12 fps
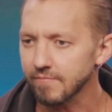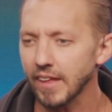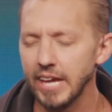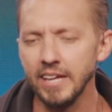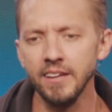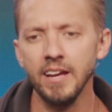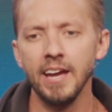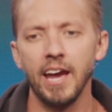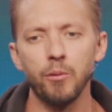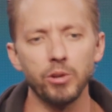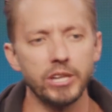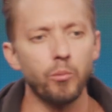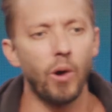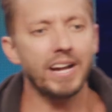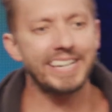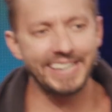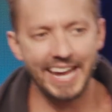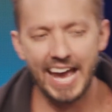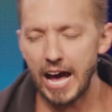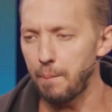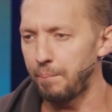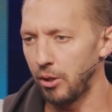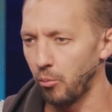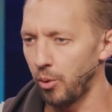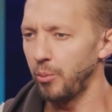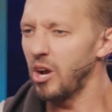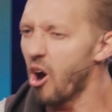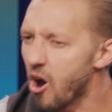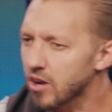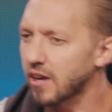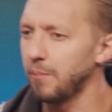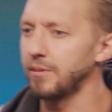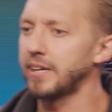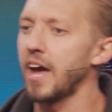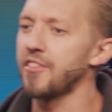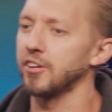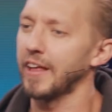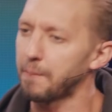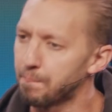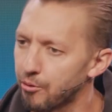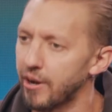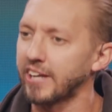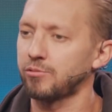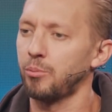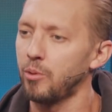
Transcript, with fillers: And, and really, what can happen when we all come together like bricks,